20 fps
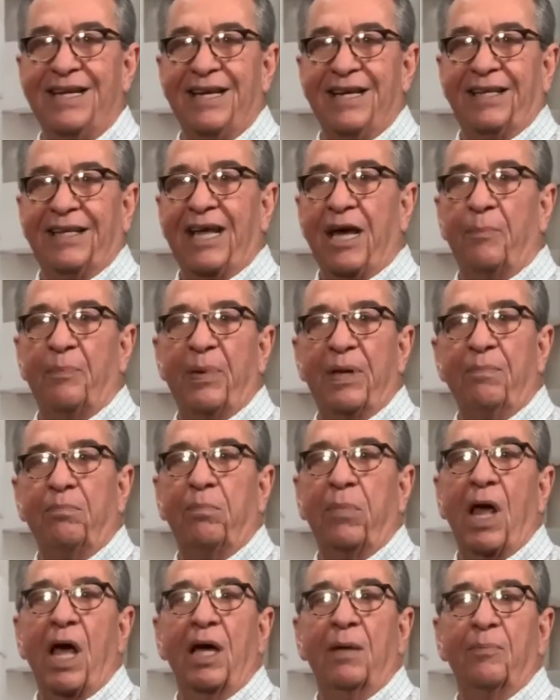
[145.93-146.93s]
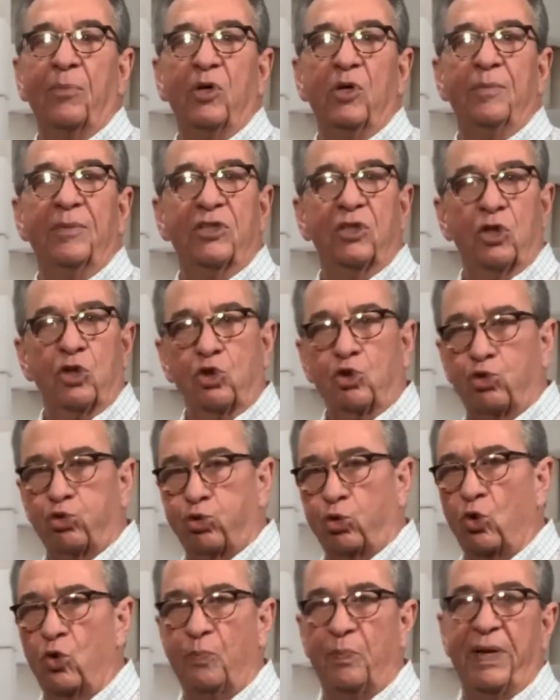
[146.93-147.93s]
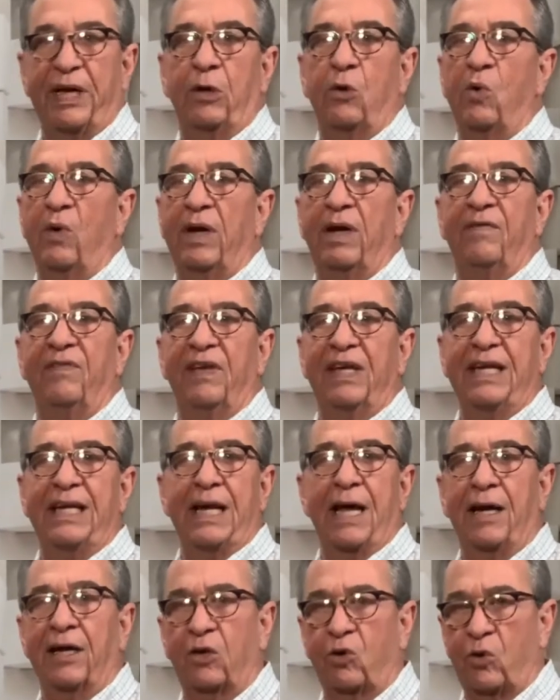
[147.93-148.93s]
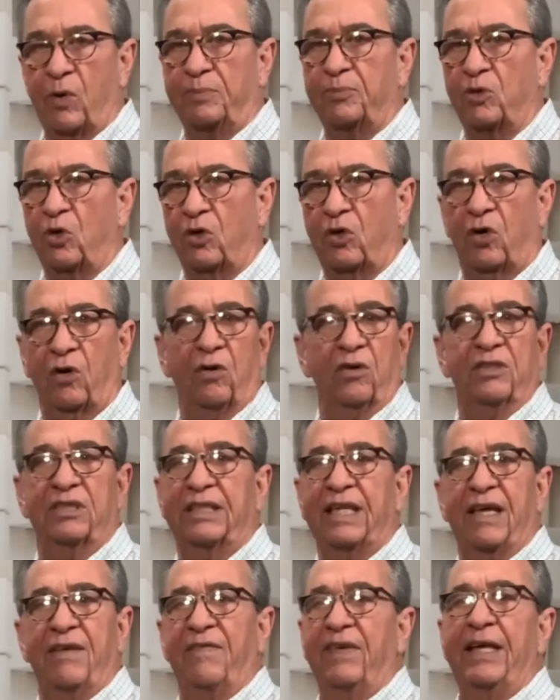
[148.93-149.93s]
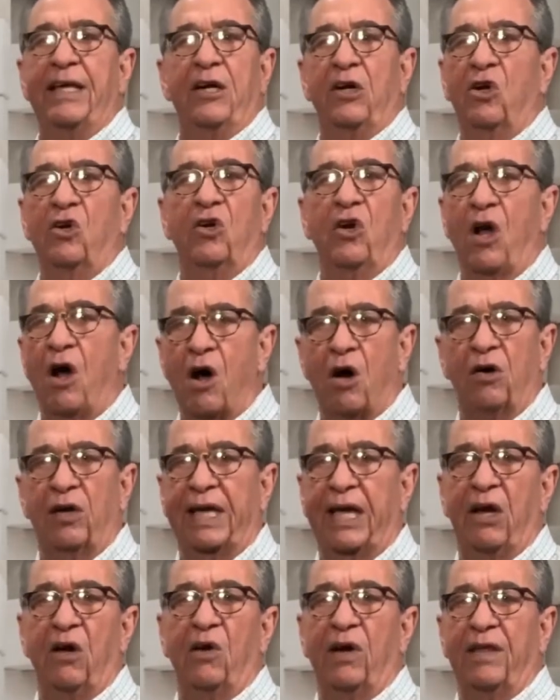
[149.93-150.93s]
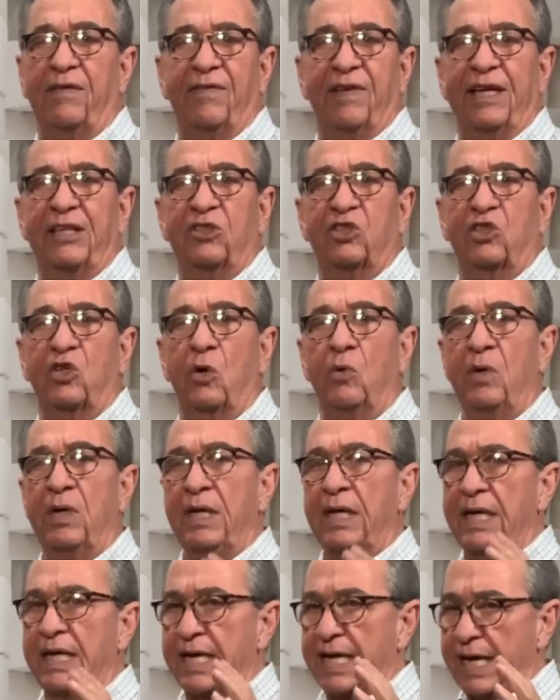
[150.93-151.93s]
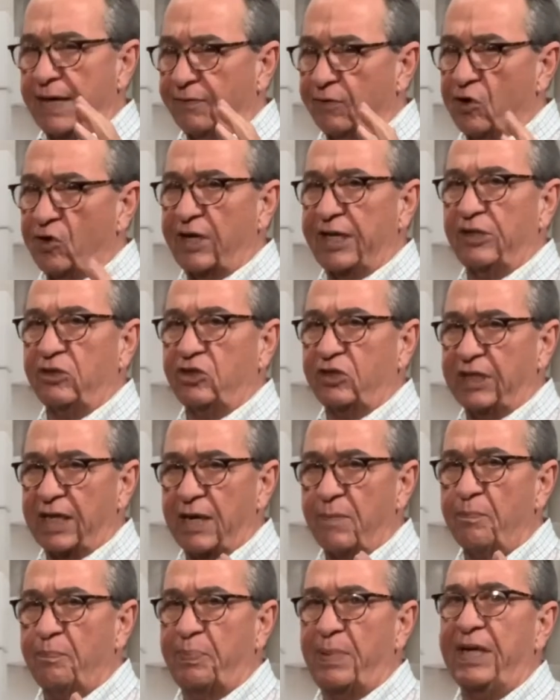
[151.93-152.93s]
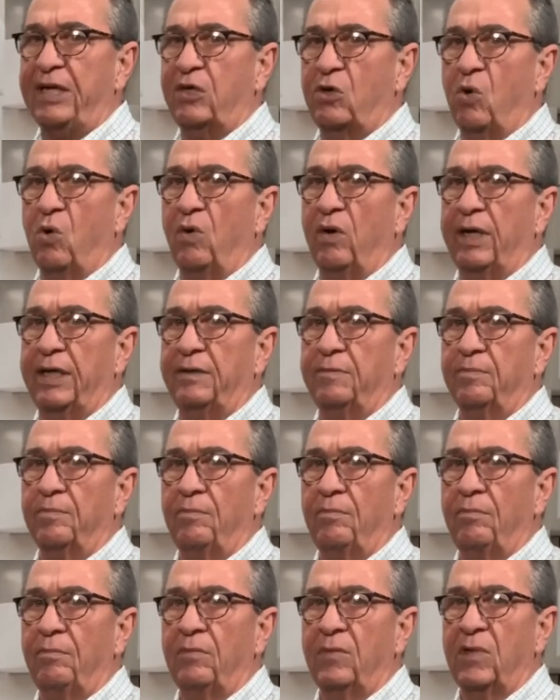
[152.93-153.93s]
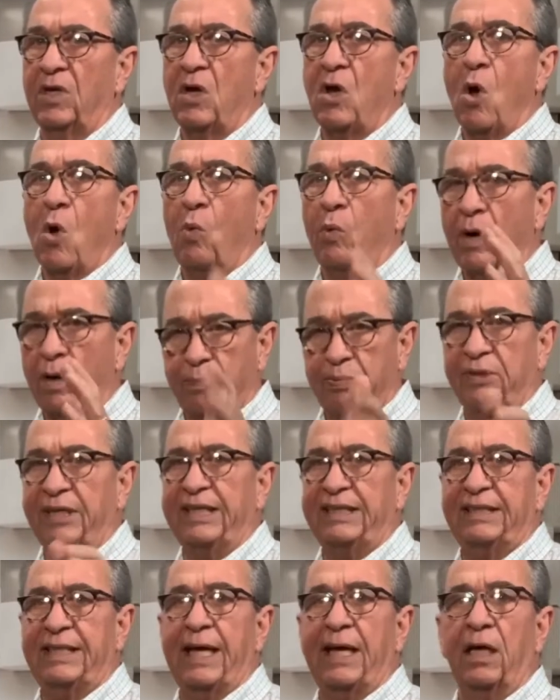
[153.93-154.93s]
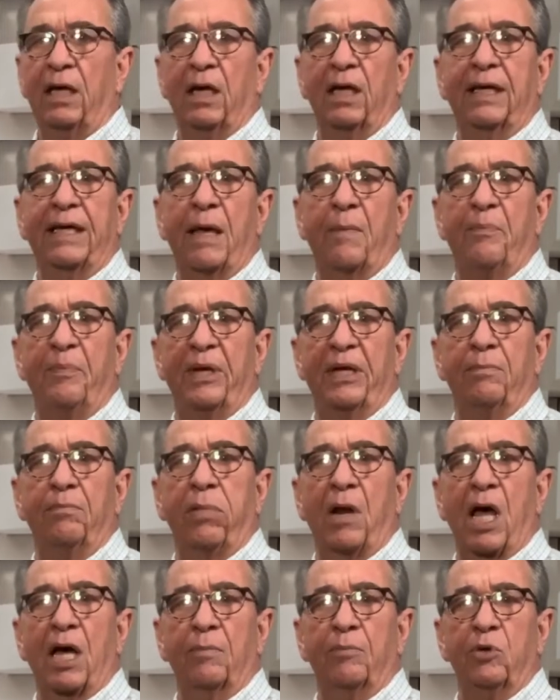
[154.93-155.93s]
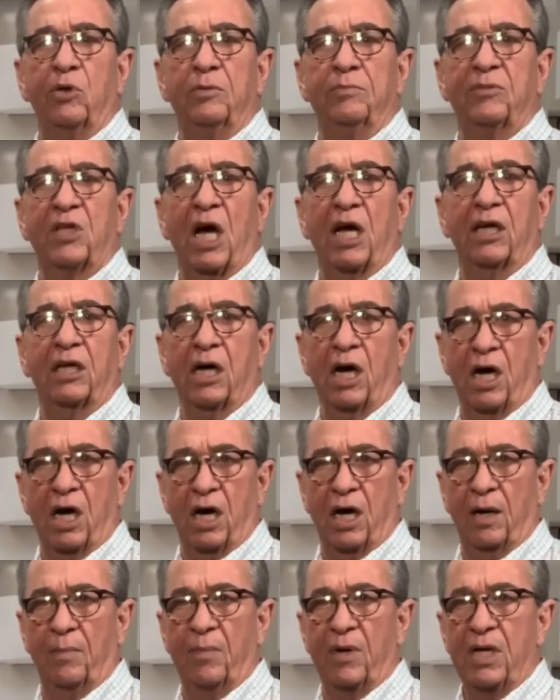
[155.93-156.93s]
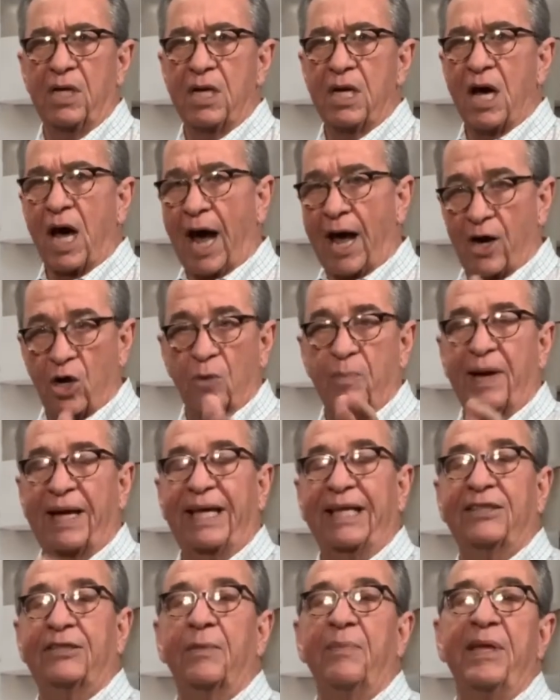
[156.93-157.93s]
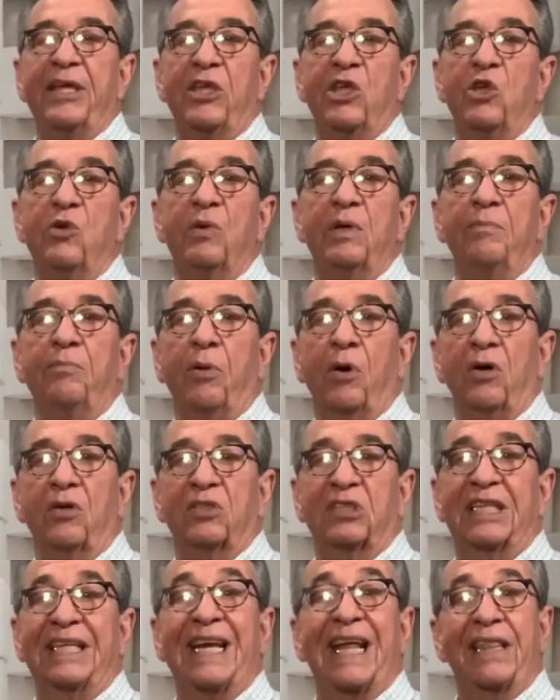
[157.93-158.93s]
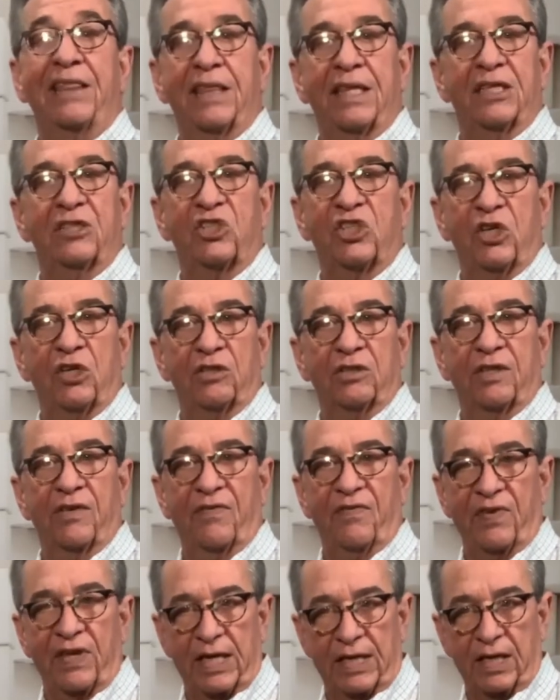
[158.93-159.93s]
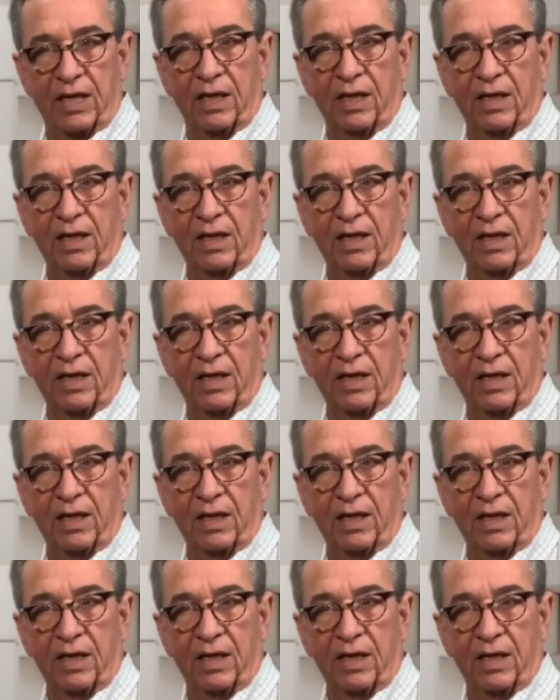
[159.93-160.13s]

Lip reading: Now, BitBlockBoom is a true Bitcoin event, not a cryptocurrency event or an altcoin event. So if you're interested in Bitcoin, well, please take a look at bitblockboom.com. I hope I get to meet you in person at this year's event.